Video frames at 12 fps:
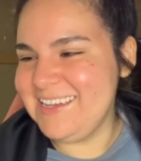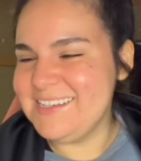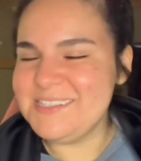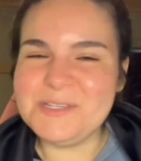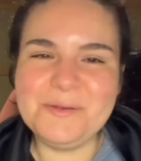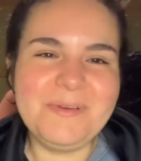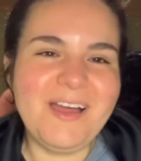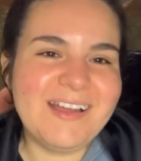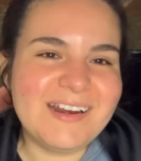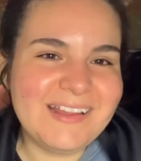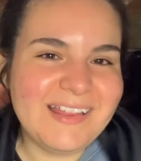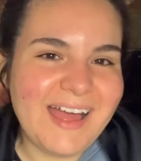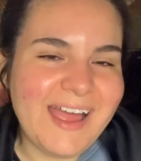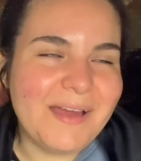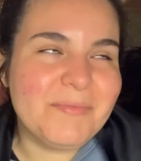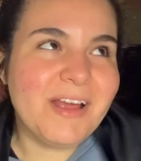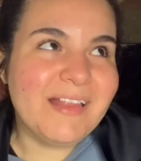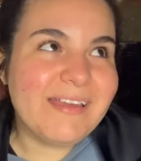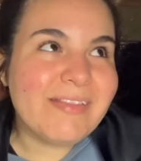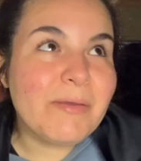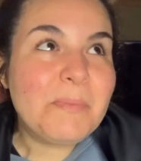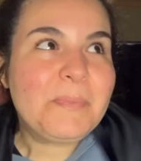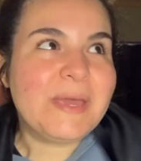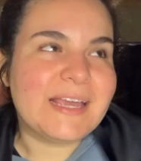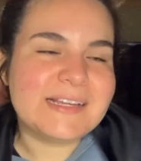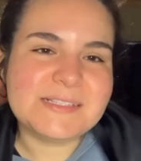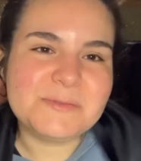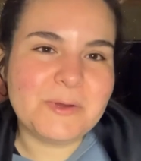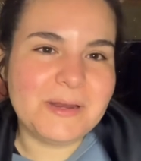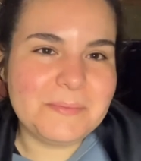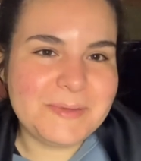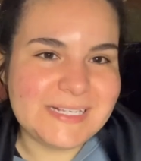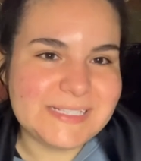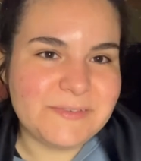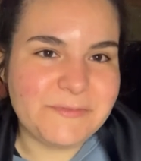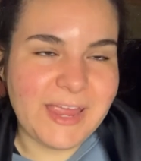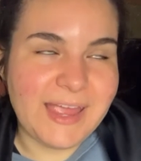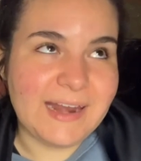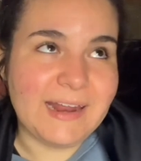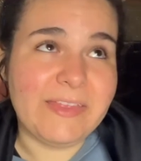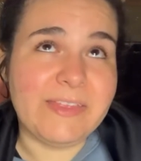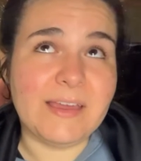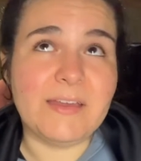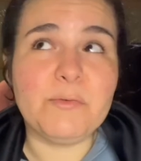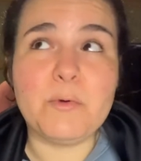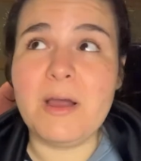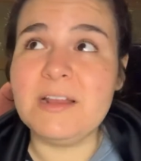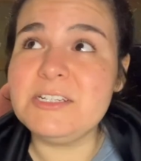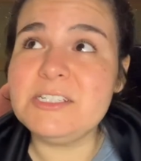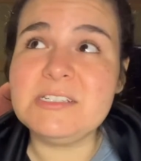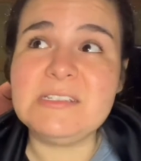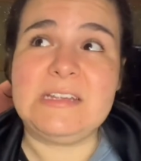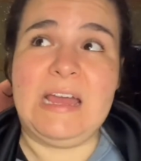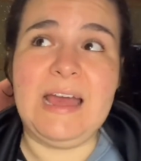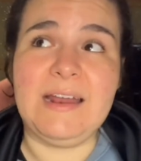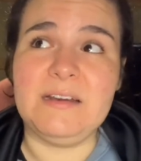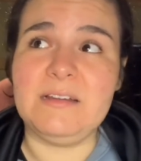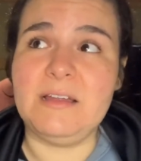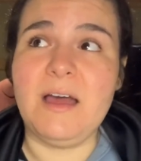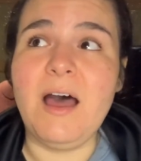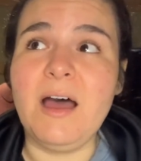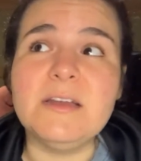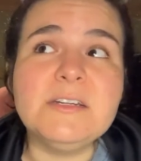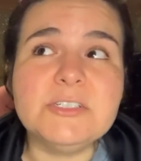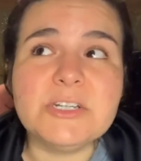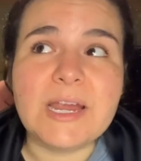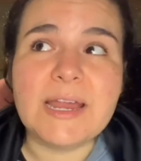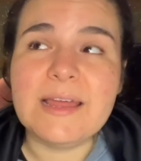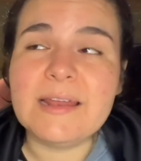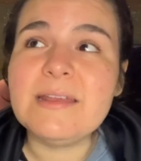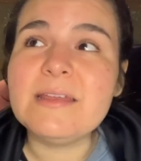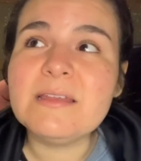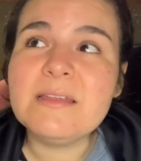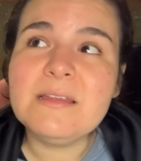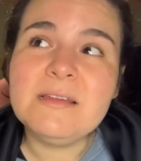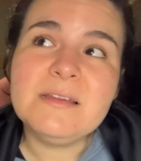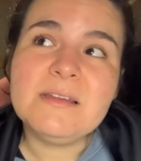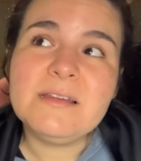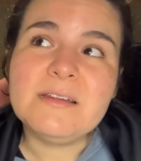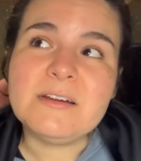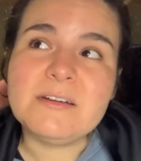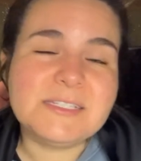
So I'm not gonna lie, I'm not like the biggest One Piece fan. I think I've watched, I don't know, 100 or